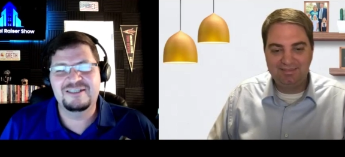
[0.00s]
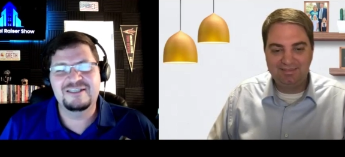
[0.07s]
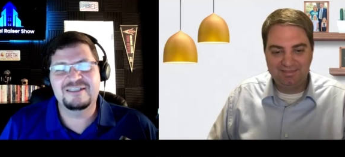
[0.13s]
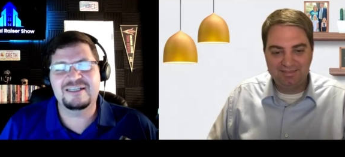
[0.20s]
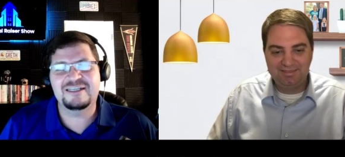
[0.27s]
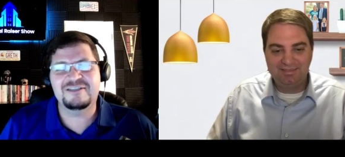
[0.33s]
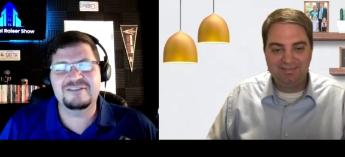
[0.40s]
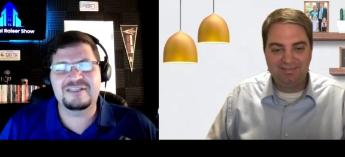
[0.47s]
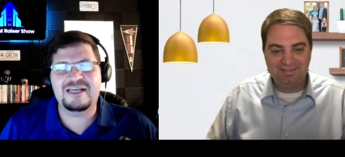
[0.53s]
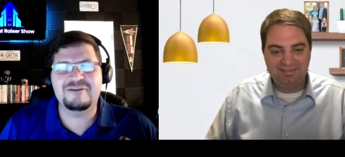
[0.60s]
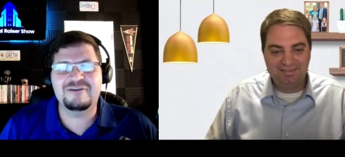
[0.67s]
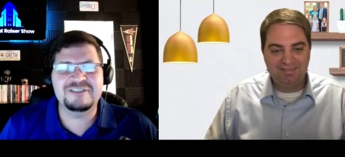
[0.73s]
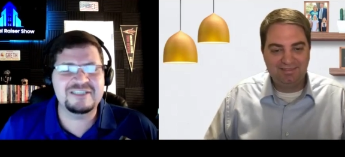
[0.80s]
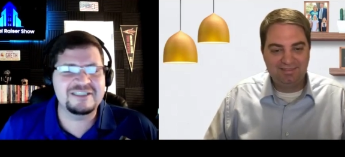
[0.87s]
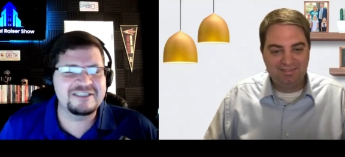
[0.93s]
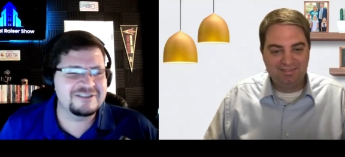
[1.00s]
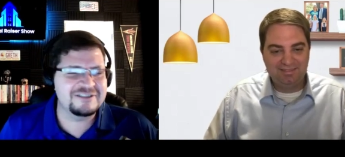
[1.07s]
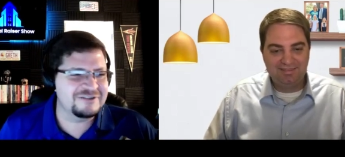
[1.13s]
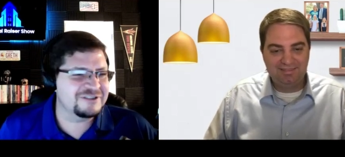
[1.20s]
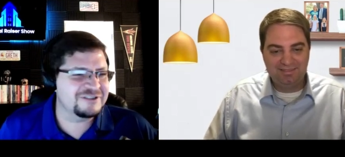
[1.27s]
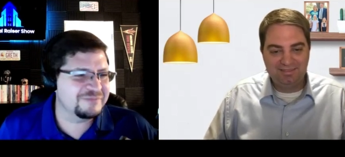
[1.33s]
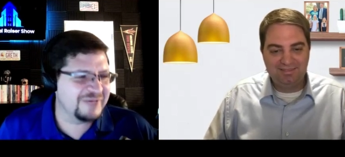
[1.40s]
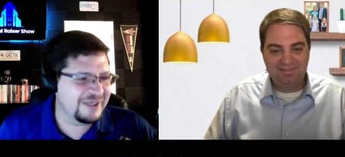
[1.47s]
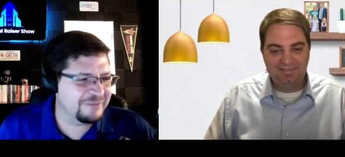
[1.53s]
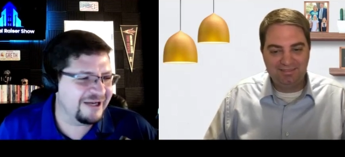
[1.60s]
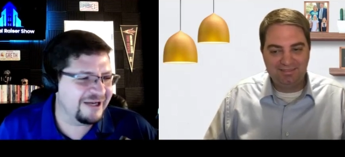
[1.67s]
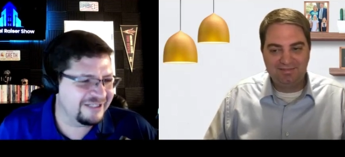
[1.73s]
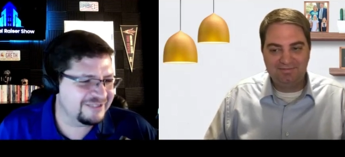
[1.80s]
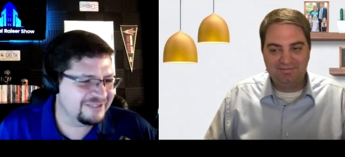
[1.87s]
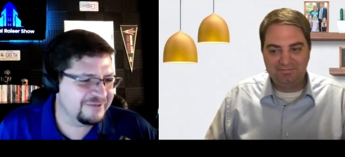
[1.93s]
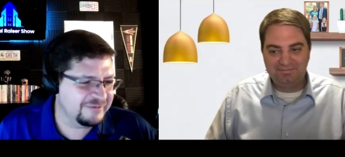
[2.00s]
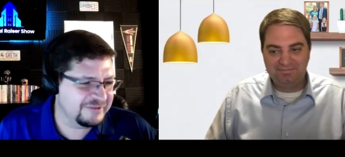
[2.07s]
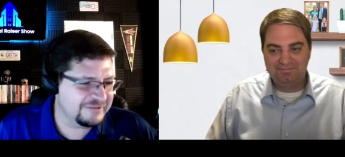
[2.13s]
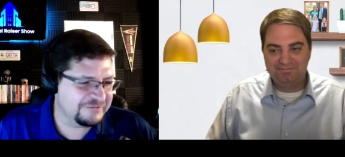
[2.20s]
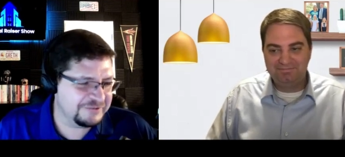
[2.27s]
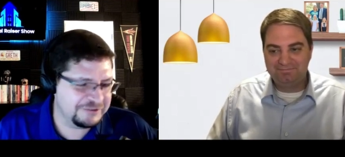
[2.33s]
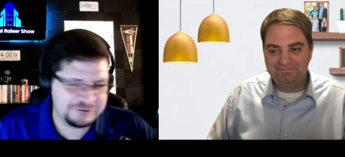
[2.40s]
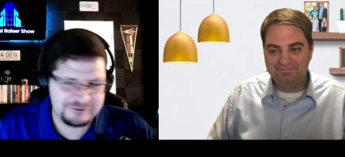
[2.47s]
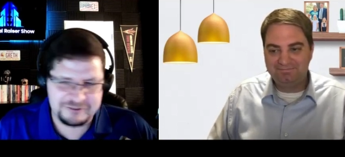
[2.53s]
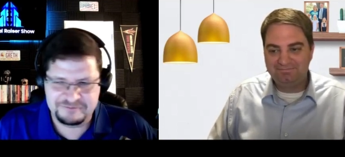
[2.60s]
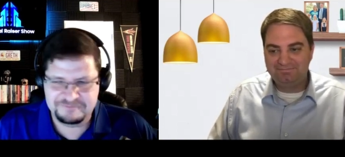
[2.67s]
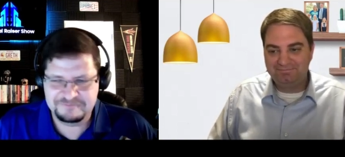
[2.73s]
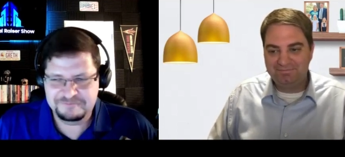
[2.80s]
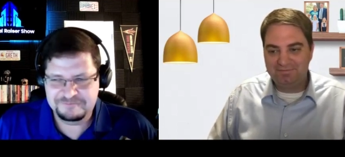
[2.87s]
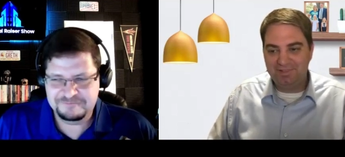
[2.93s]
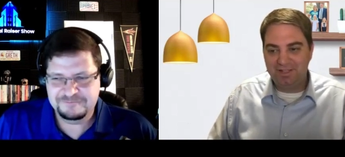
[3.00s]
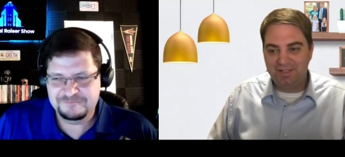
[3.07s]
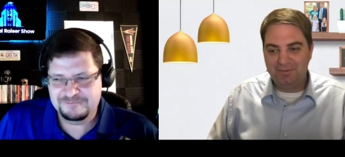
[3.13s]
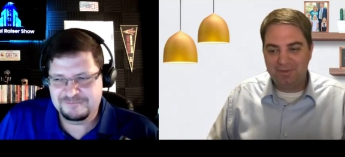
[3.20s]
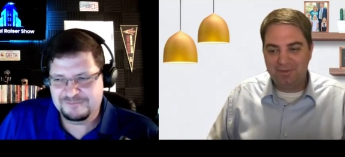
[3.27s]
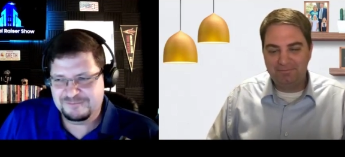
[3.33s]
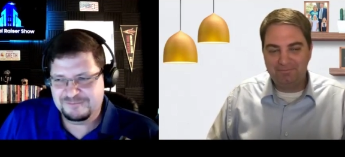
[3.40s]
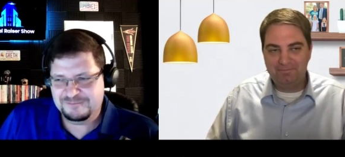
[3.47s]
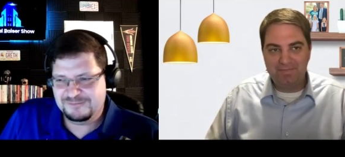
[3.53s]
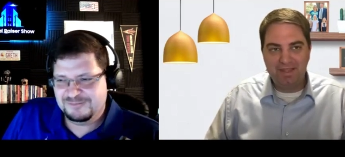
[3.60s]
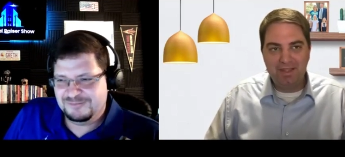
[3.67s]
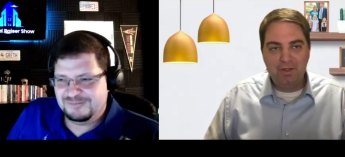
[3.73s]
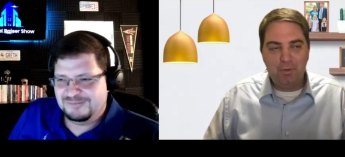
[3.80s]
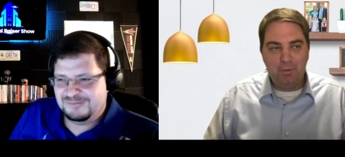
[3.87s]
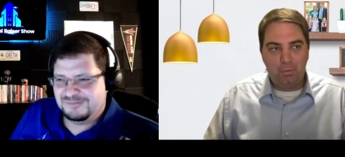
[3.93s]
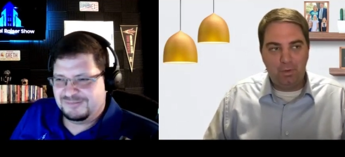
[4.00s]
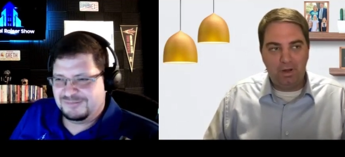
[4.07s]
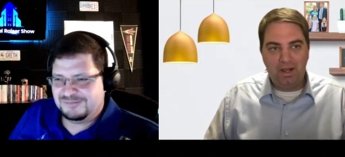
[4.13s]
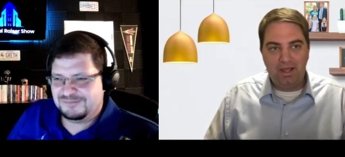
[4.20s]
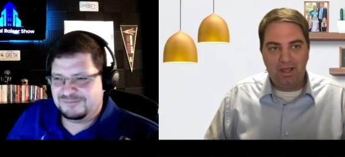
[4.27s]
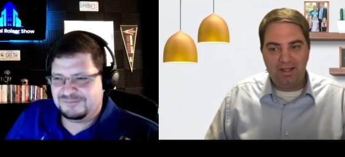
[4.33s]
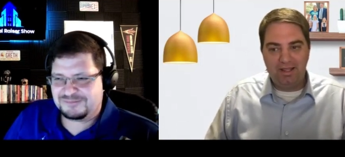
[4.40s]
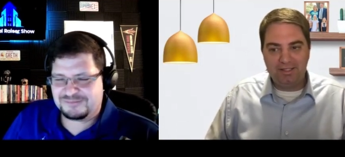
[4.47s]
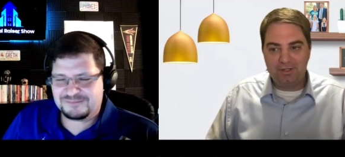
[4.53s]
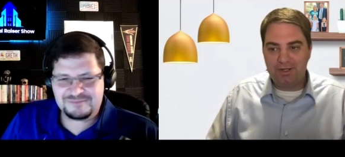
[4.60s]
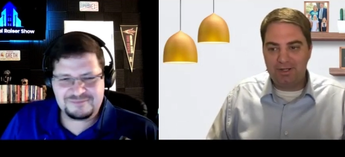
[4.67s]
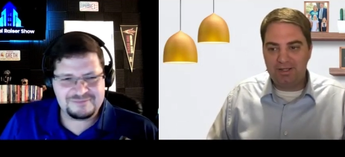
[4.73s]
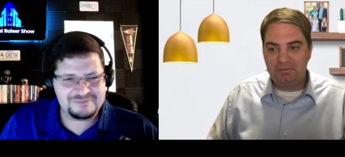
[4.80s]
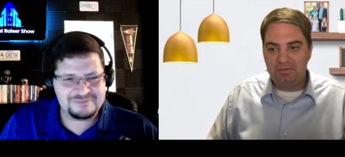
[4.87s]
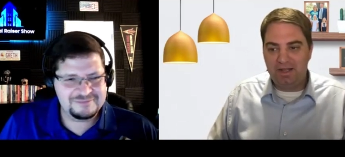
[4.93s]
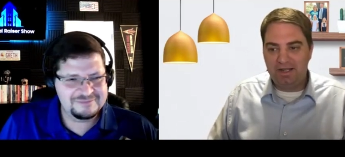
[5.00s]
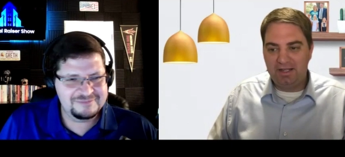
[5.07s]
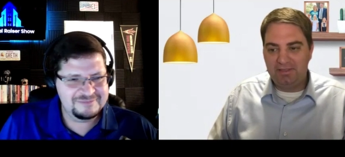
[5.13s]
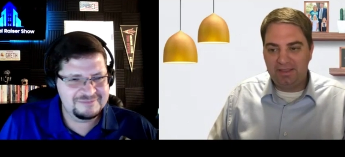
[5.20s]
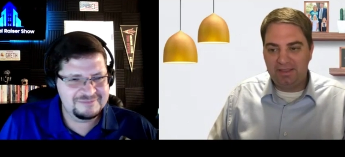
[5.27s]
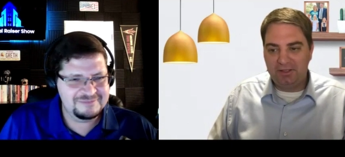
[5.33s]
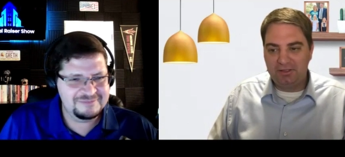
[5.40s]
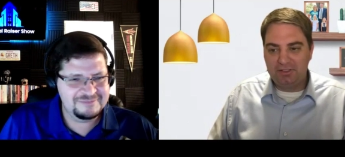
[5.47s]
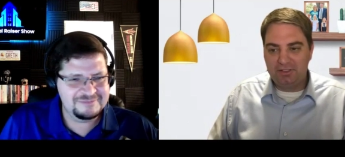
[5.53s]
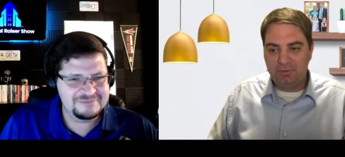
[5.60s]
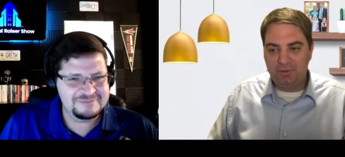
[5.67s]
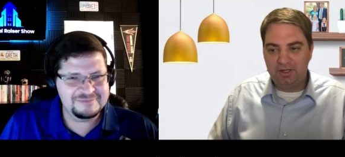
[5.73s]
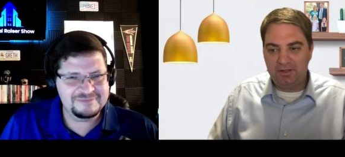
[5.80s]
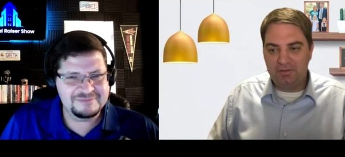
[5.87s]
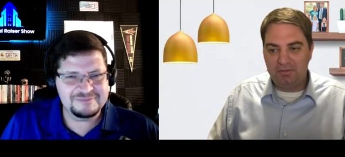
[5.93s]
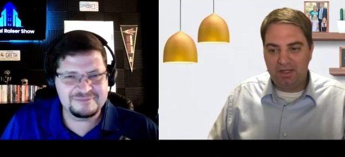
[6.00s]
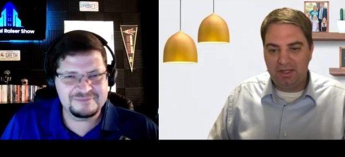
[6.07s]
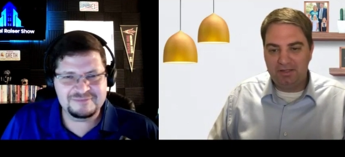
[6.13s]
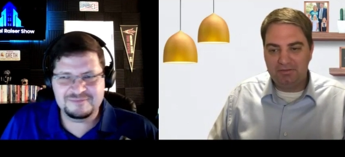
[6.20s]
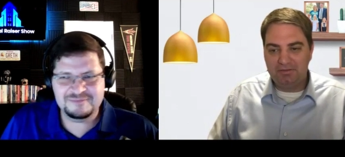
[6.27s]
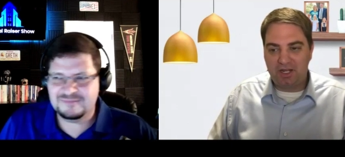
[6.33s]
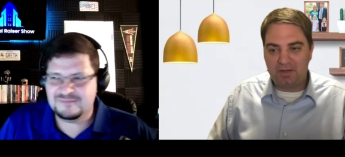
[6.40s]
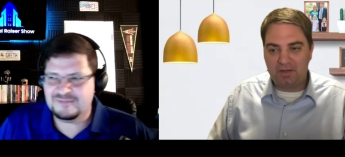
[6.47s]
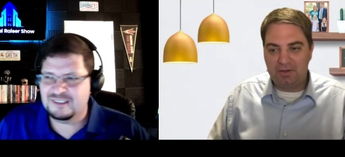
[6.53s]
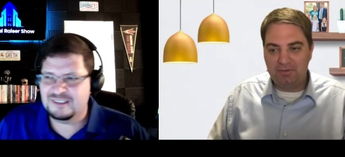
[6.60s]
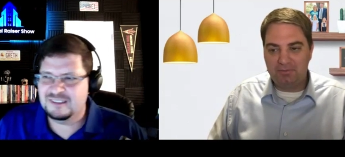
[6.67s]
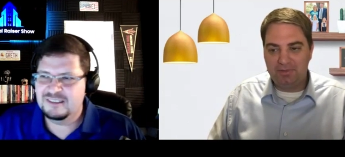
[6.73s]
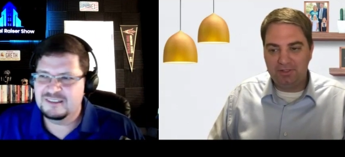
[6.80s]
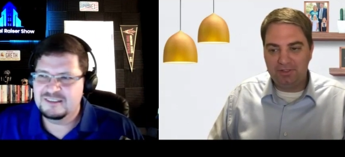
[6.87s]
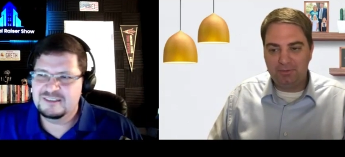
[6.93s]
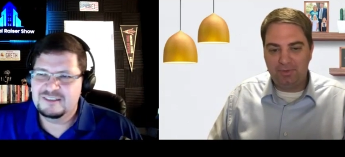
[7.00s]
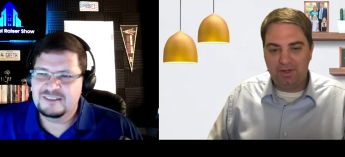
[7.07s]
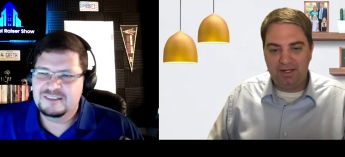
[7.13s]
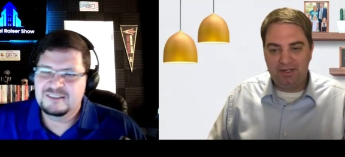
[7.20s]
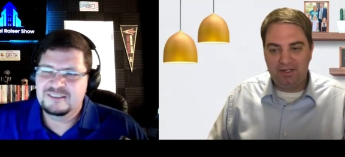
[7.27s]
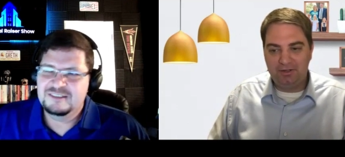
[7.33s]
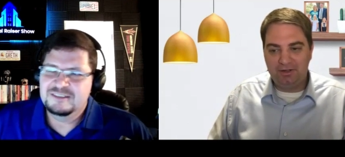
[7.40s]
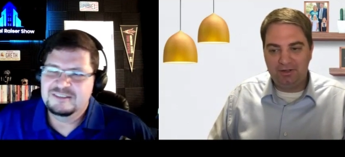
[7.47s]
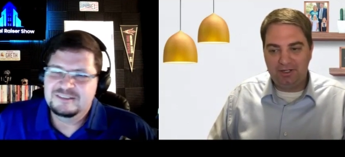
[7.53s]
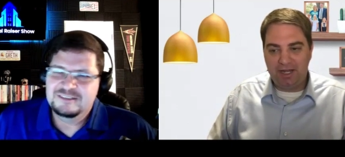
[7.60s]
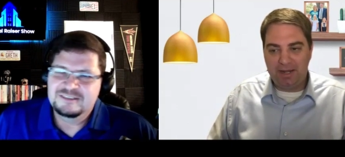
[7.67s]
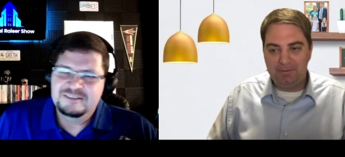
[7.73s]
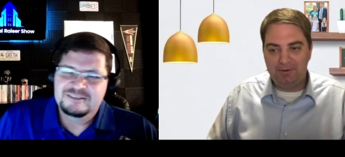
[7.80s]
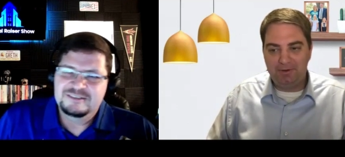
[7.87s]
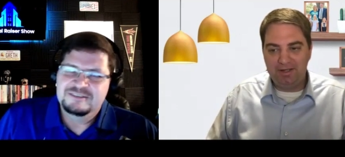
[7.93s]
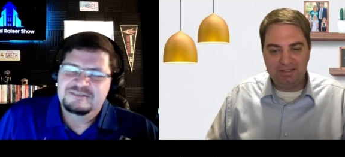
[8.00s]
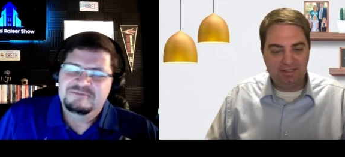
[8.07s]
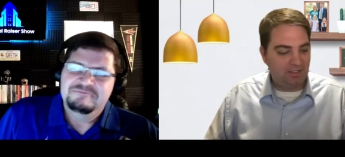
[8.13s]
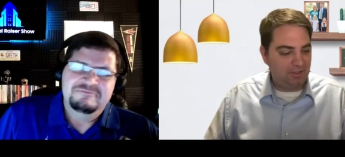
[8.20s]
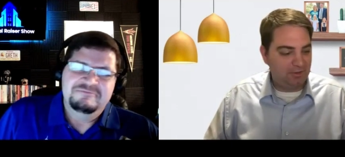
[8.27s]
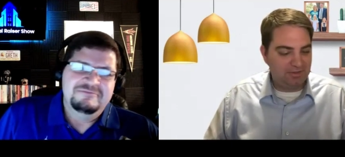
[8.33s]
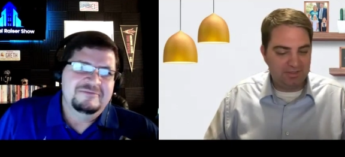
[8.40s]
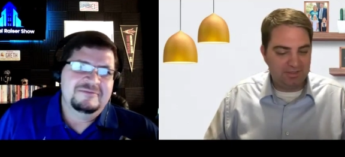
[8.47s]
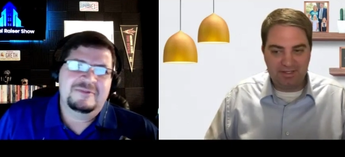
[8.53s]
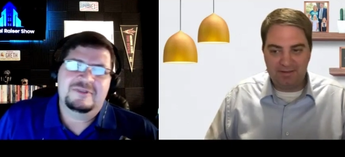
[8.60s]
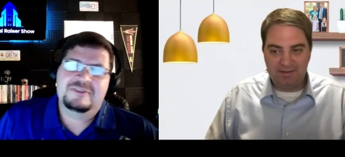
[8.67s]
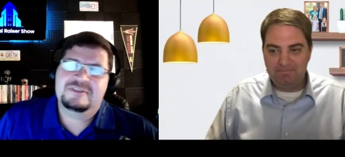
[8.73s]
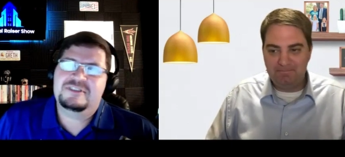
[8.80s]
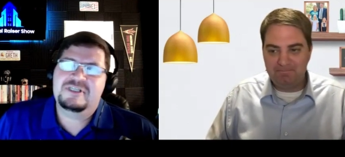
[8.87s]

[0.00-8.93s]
Speaker 1: Like those, I would say that those are my proudest moments for sure.
Speaker 2: Love it, man. What uh is there any anything else you want to uh, talk about with Bill to or, or capital raising to close this up?